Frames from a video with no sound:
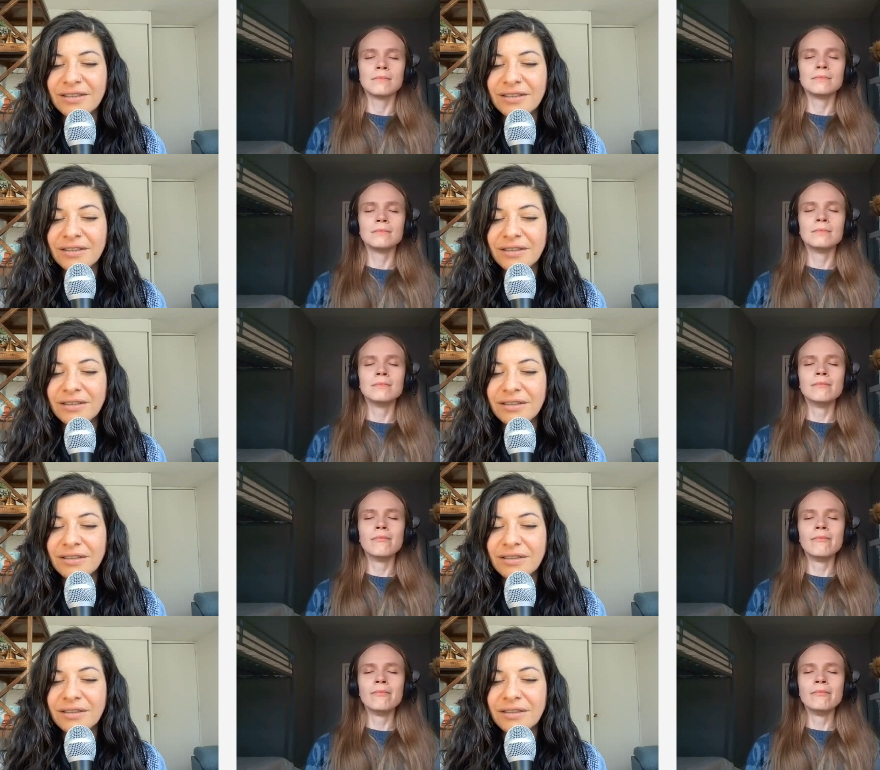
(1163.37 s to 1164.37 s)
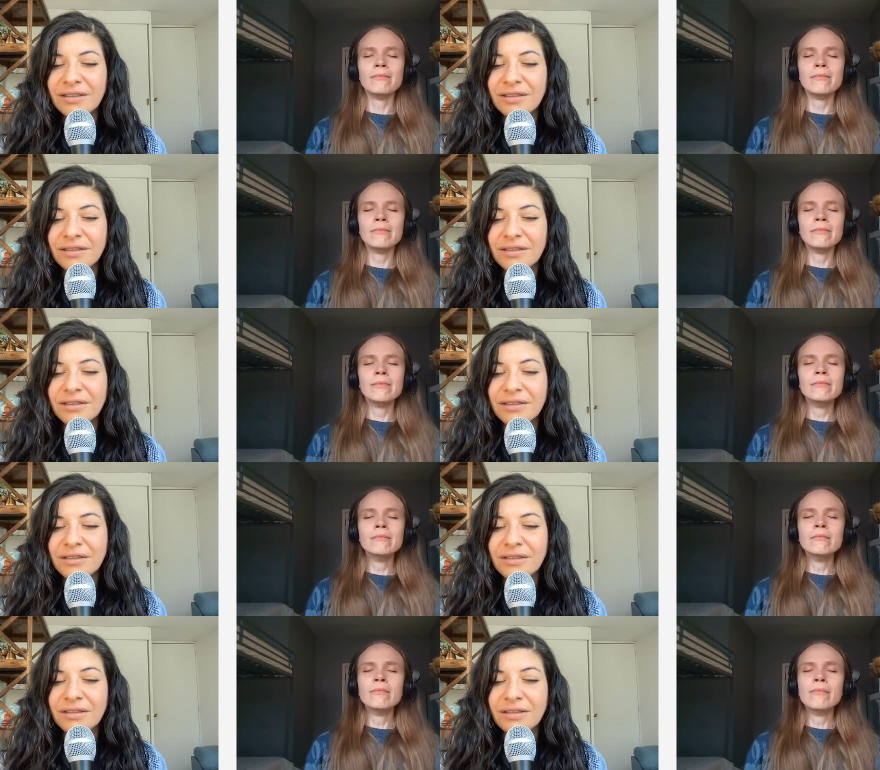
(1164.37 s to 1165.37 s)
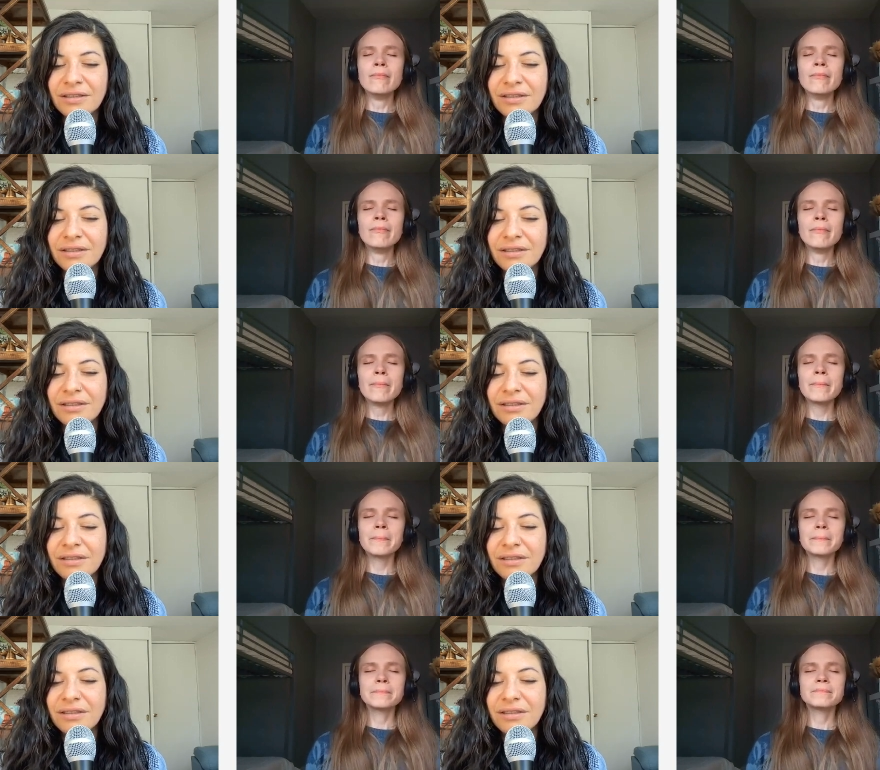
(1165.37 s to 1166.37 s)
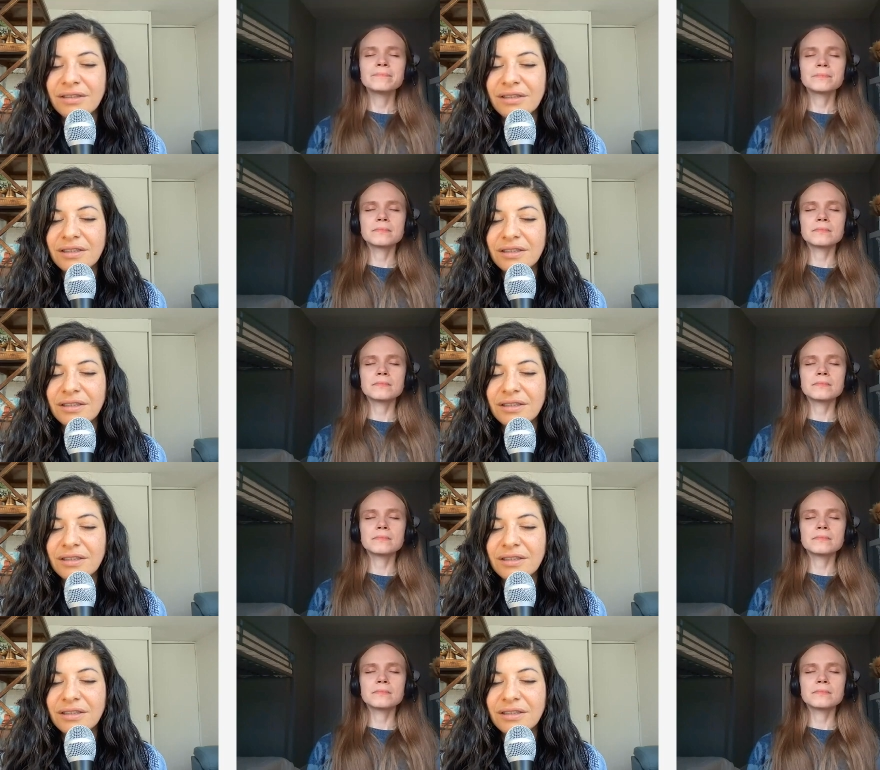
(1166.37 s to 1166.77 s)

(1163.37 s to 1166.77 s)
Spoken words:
Nobody speaks.